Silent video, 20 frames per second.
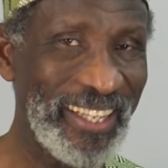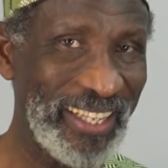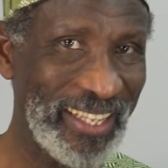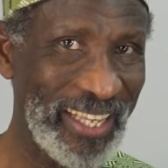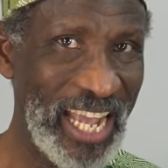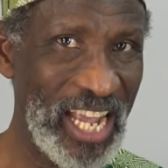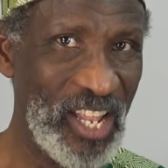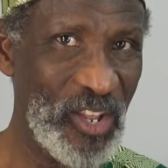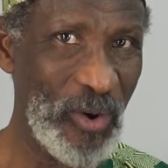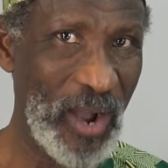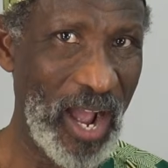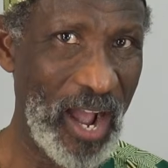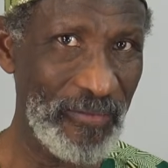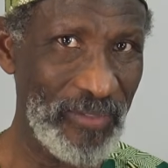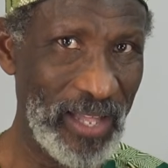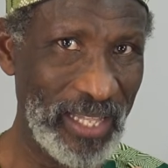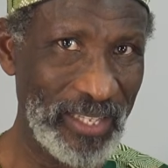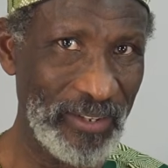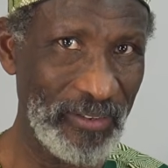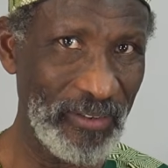Again, you have
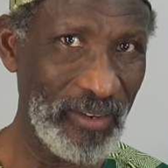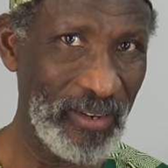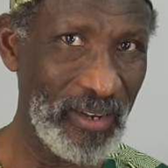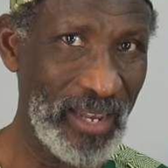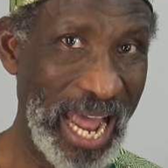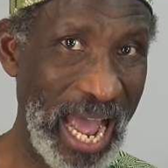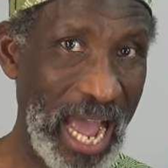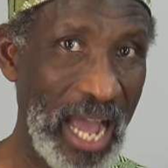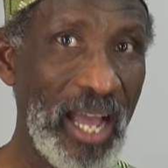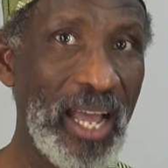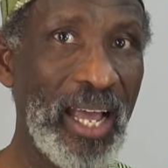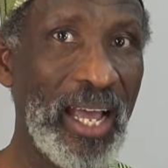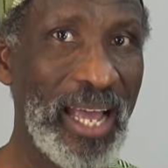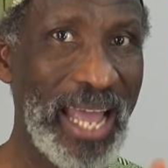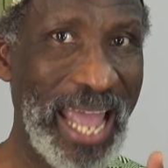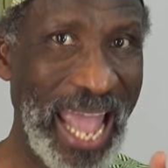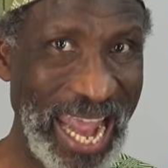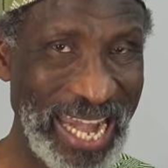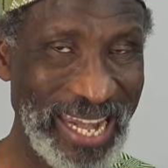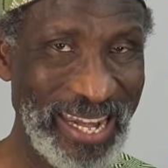that in na
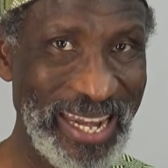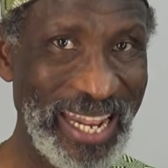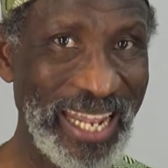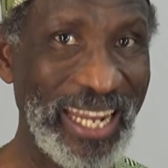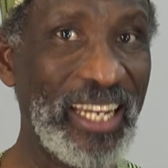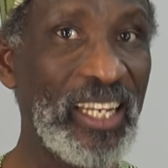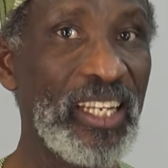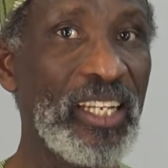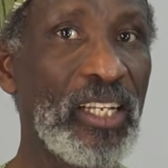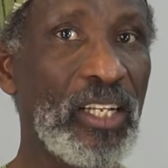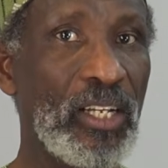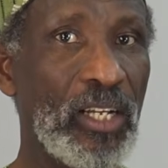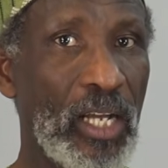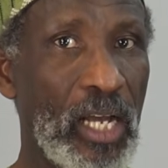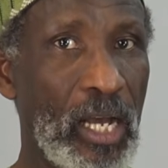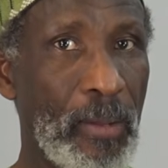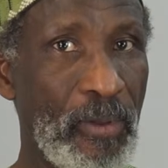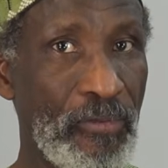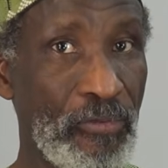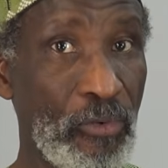ending.
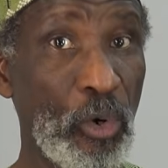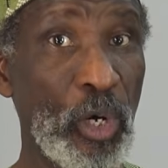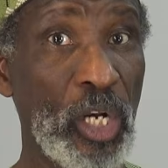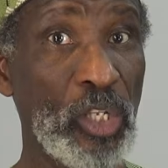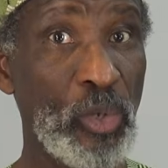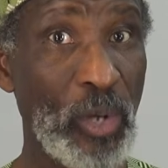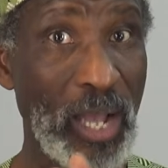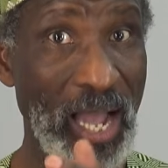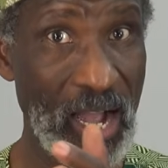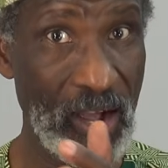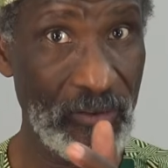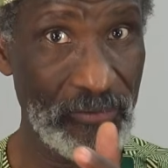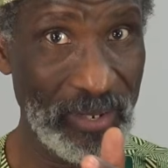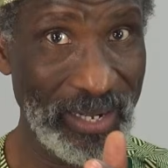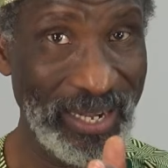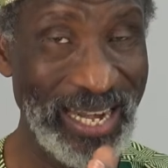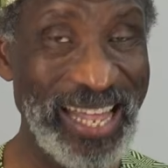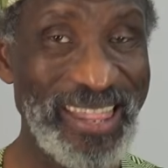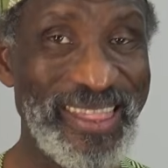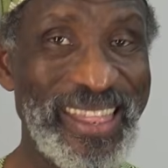Before it you have the
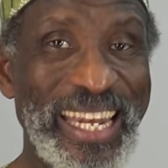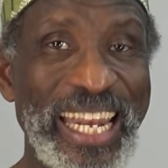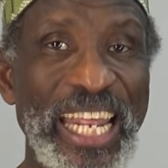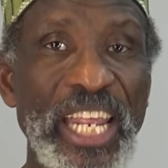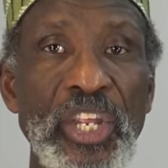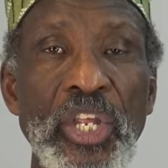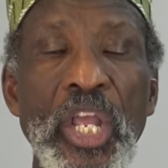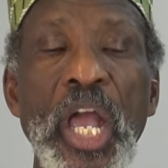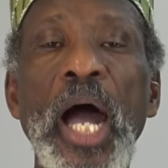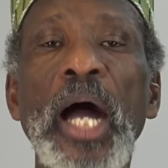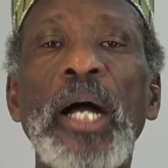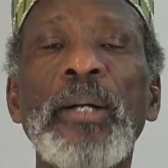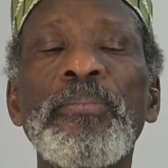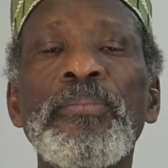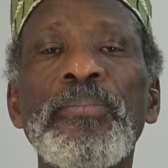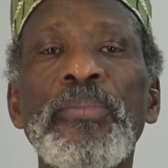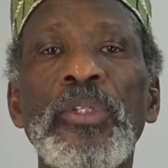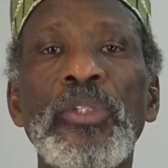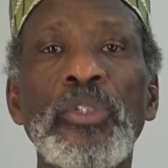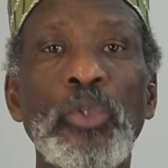lengthening ya.
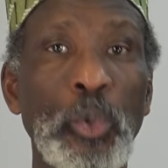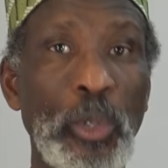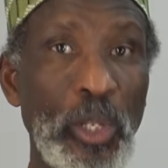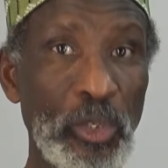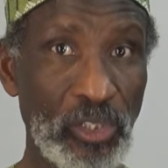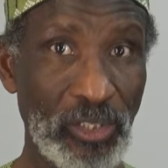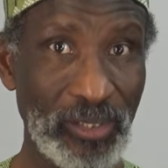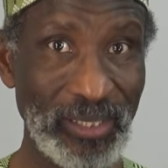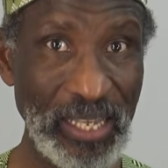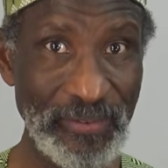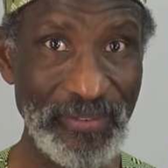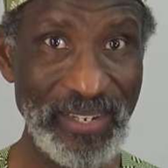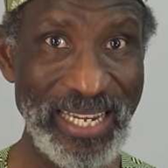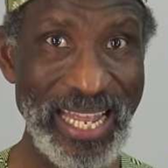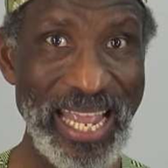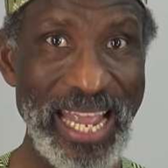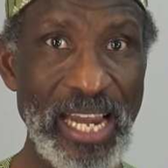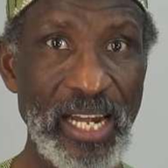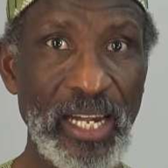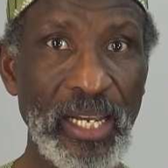So those 7
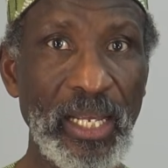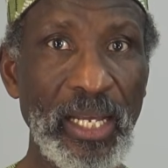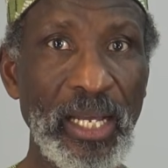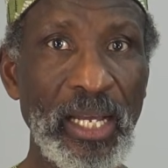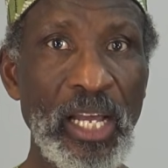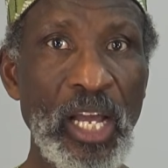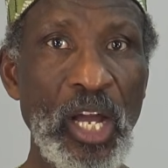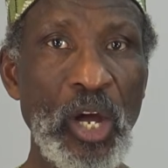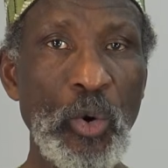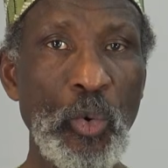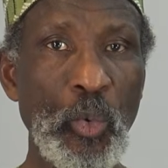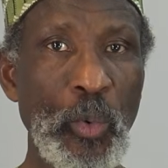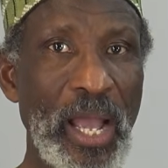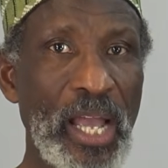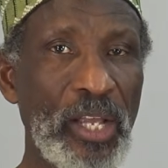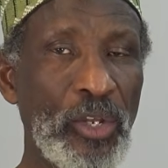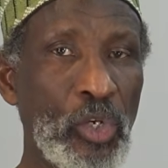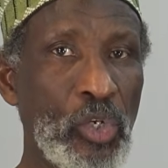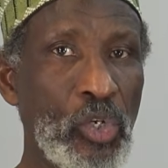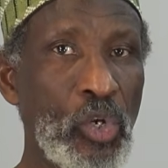areas where
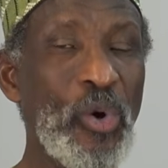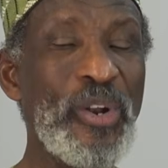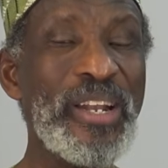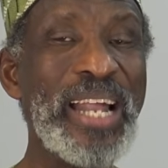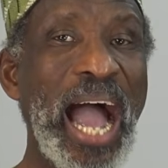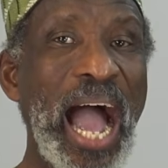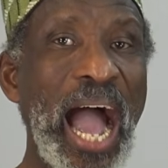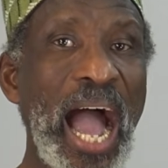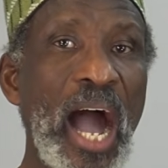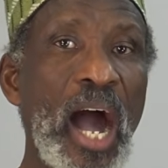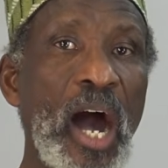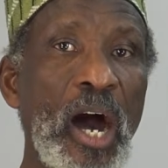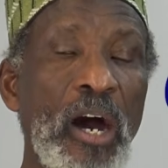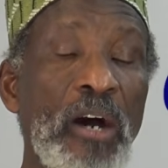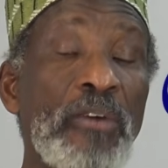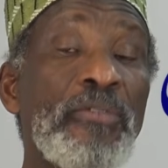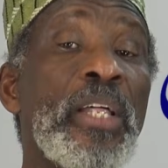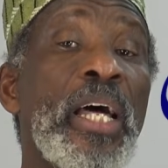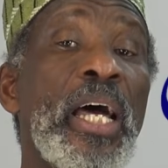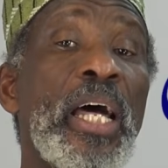you don't
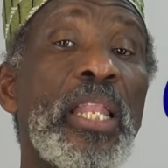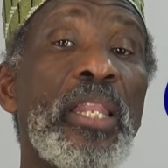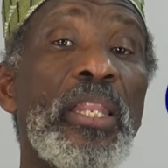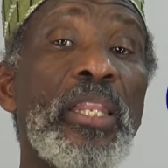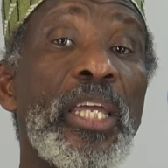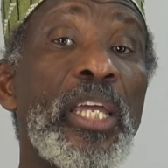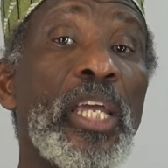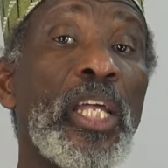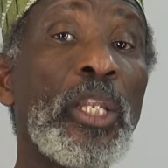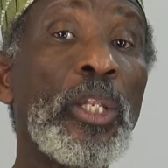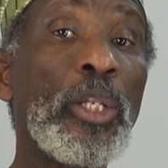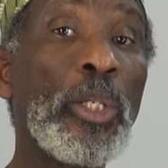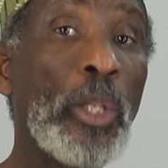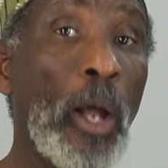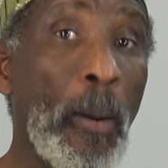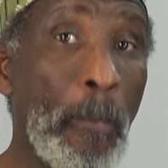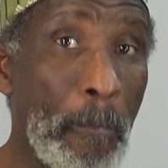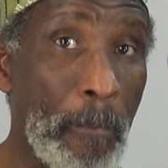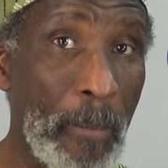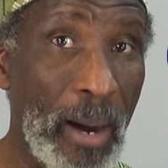have the
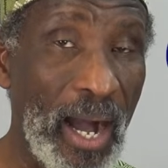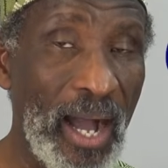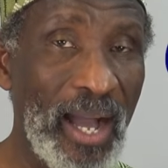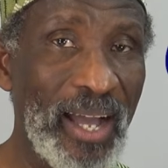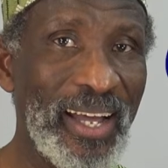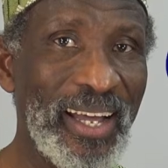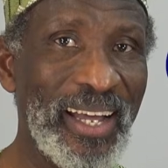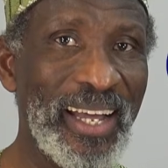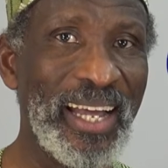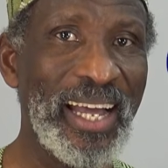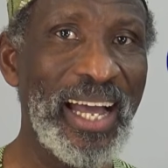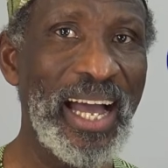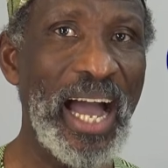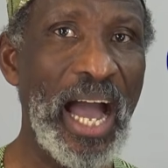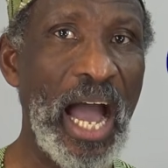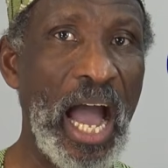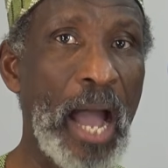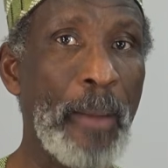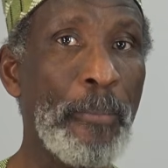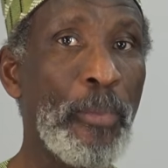dhamma,
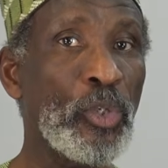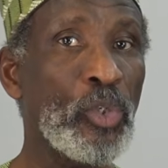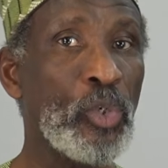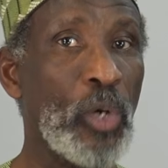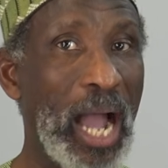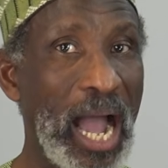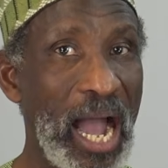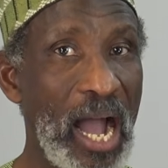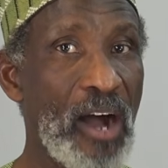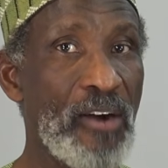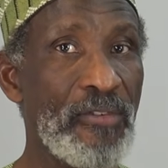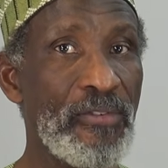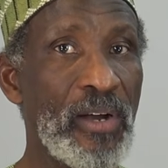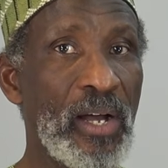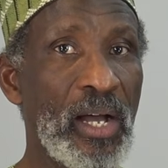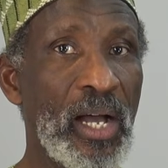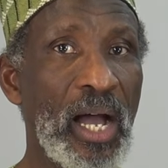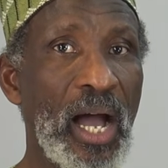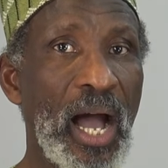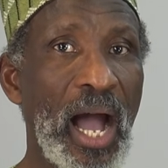but you have
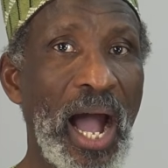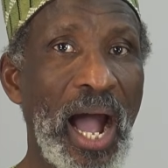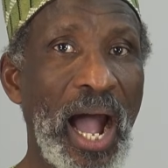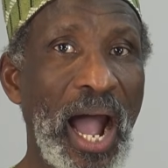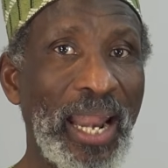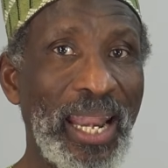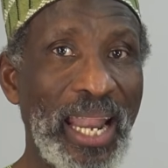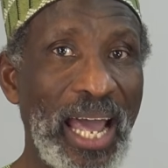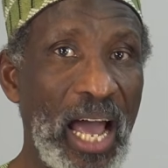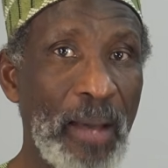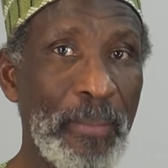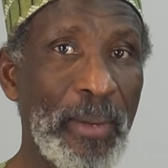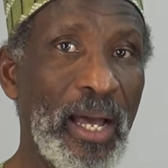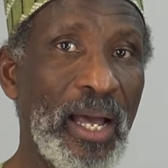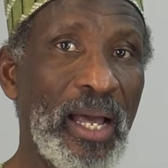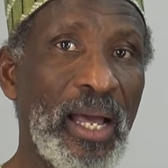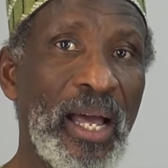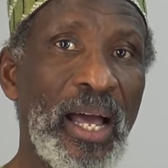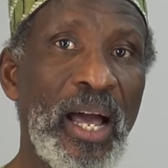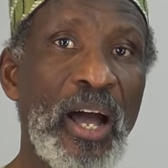
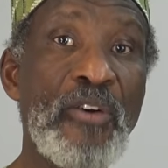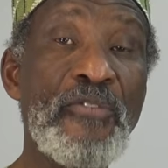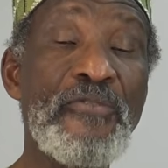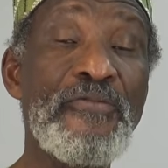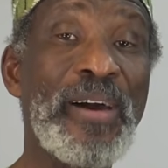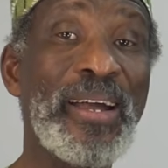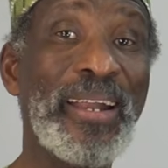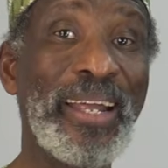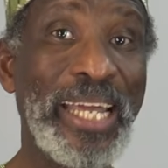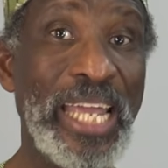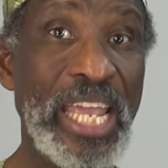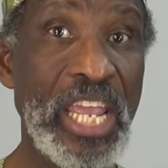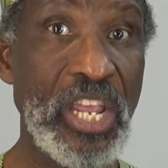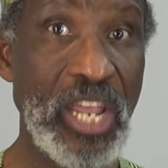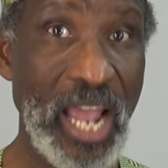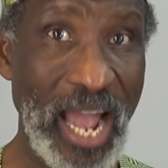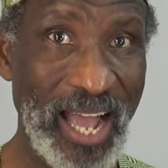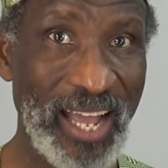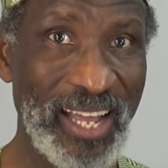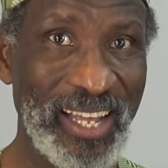alama
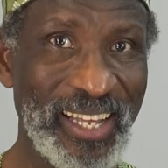far'iyya.